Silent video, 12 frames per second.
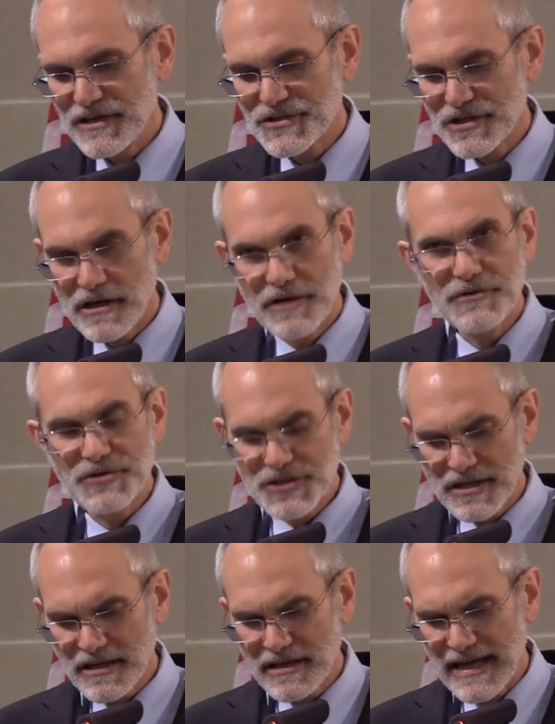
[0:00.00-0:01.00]
is to
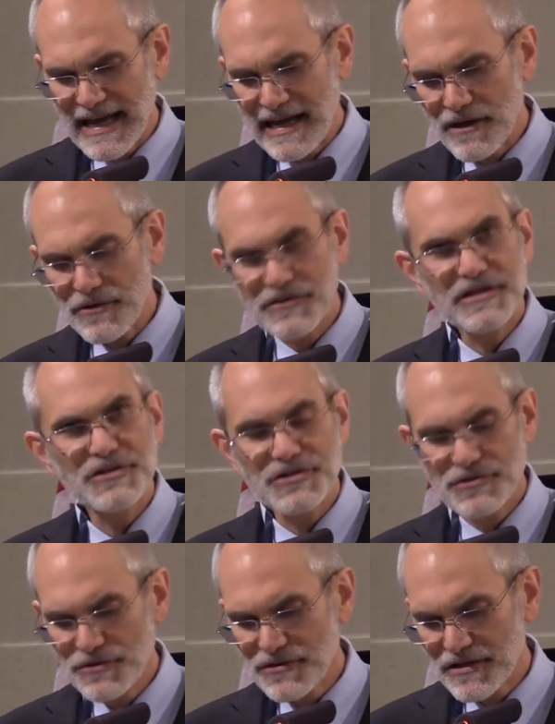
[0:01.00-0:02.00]
understand how these
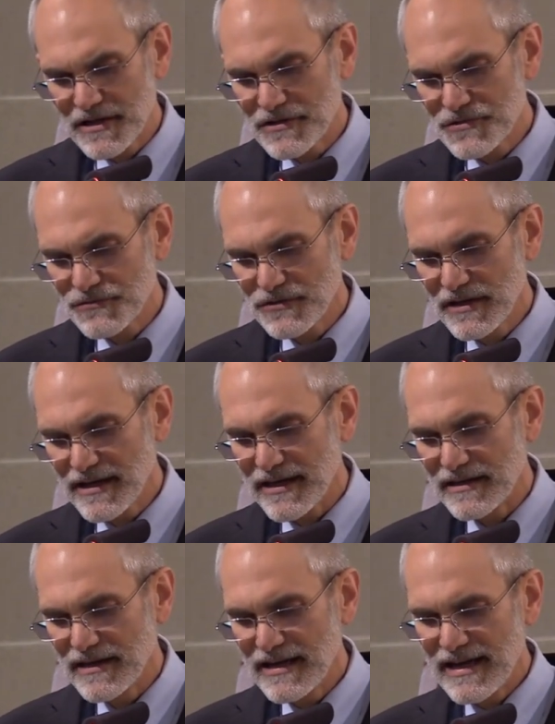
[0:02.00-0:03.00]
two things relate,